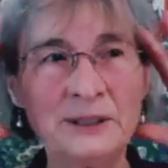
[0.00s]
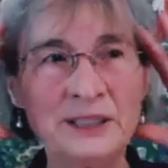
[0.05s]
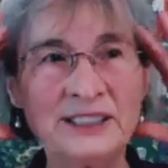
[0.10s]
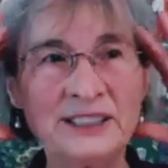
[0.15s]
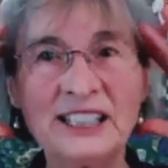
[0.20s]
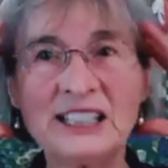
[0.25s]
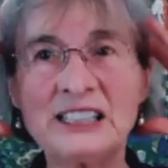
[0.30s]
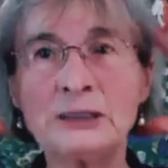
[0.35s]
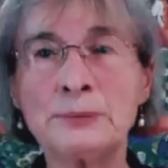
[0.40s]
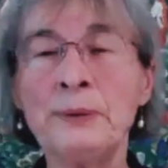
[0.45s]

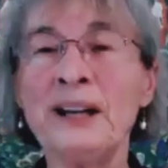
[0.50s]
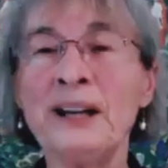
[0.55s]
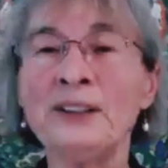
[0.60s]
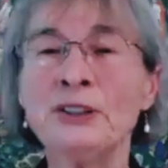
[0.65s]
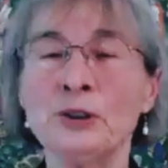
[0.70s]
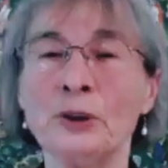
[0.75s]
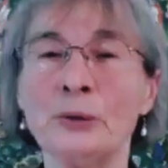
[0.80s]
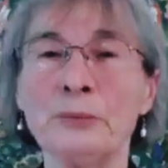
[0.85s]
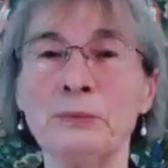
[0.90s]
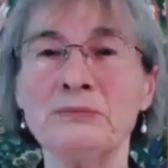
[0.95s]
expands
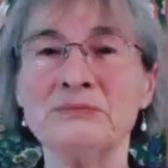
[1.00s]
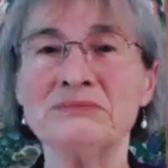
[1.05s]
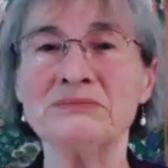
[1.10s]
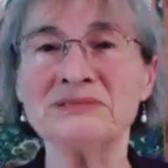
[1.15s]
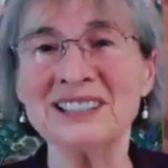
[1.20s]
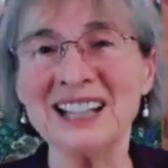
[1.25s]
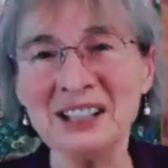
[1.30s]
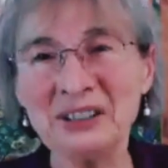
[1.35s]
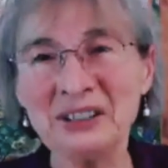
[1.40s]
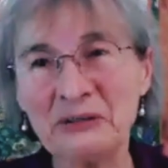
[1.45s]
your
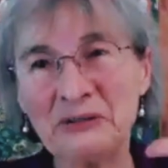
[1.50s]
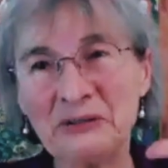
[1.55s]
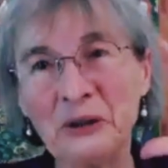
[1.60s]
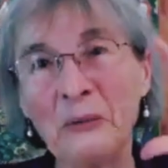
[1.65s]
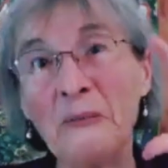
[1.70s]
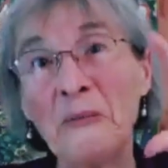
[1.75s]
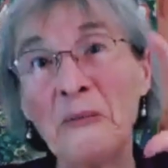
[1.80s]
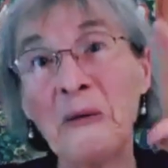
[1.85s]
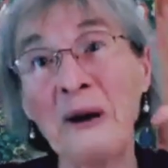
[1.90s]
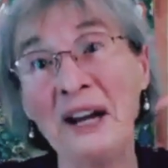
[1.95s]

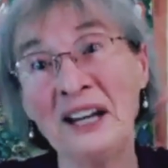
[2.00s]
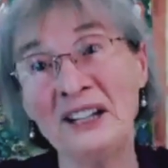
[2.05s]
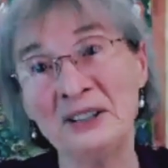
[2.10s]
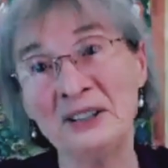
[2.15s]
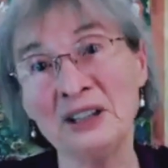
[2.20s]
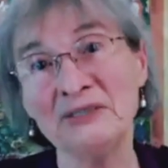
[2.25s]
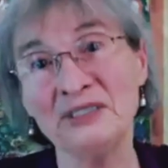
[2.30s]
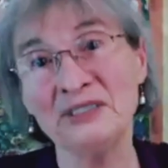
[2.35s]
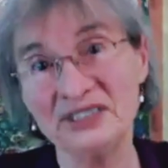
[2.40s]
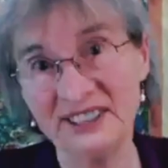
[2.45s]
brain. You
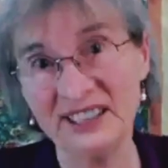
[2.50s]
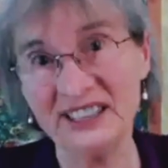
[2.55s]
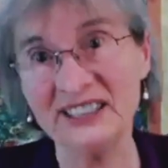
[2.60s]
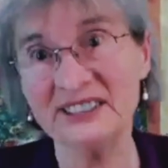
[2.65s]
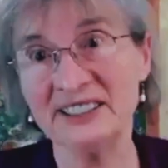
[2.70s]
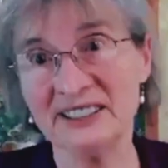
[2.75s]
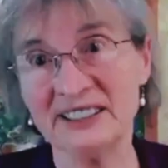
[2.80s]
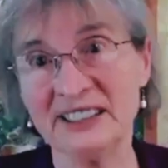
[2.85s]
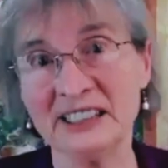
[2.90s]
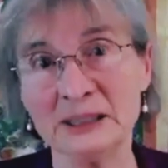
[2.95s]
have a
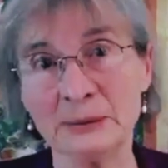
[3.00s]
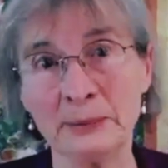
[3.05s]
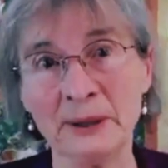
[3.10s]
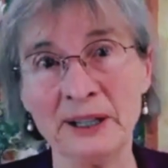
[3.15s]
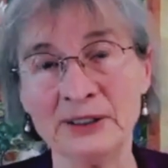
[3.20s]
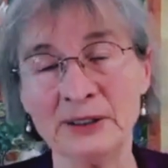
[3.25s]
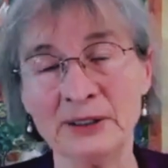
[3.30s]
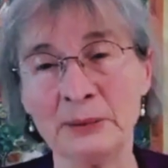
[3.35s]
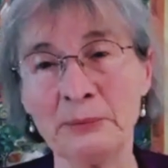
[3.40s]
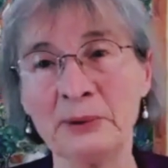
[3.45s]
sense it
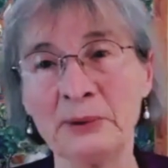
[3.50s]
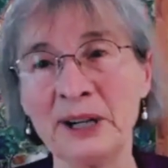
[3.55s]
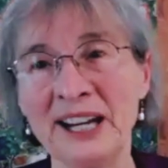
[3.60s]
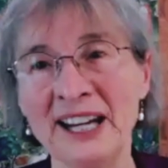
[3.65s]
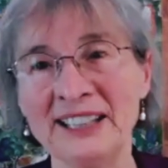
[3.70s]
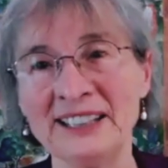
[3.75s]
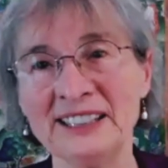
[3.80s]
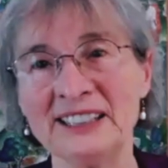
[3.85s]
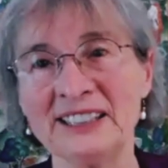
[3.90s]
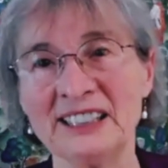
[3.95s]
expands the
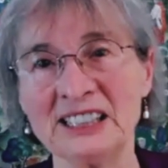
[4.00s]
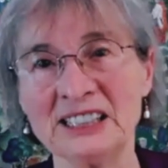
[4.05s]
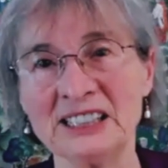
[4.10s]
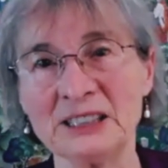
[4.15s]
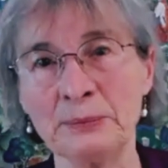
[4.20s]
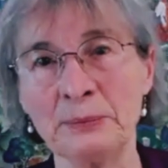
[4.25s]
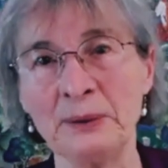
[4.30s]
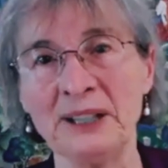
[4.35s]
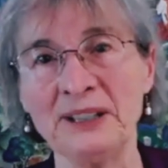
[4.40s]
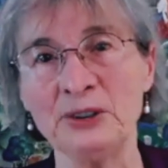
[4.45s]
brain, it
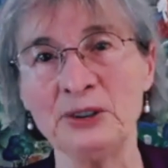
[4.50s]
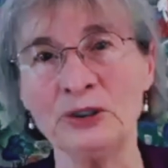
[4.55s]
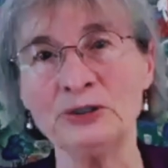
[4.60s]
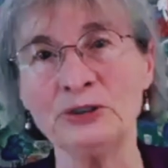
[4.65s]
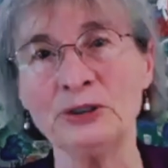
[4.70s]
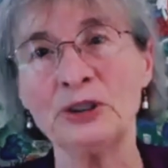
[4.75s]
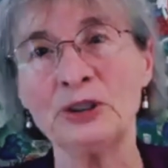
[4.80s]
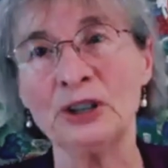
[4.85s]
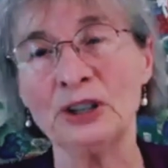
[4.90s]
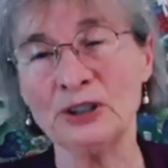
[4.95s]
expands
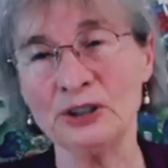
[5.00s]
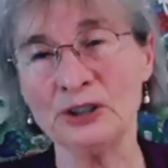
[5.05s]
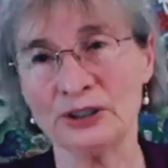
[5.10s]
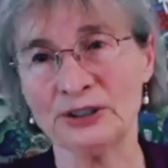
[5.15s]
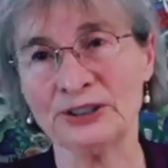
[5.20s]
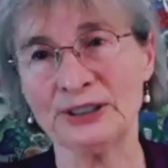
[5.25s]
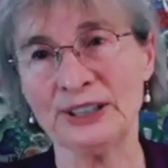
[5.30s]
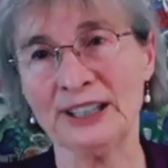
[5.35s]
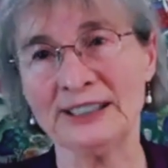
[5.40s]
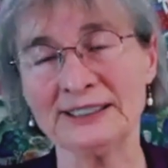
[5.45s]
your
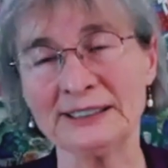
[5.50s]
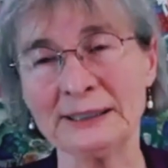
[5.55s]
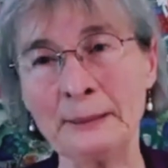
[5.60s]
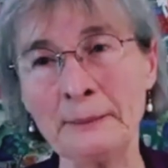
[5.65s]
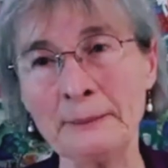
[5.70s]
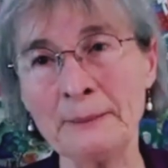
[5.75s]
consciousness.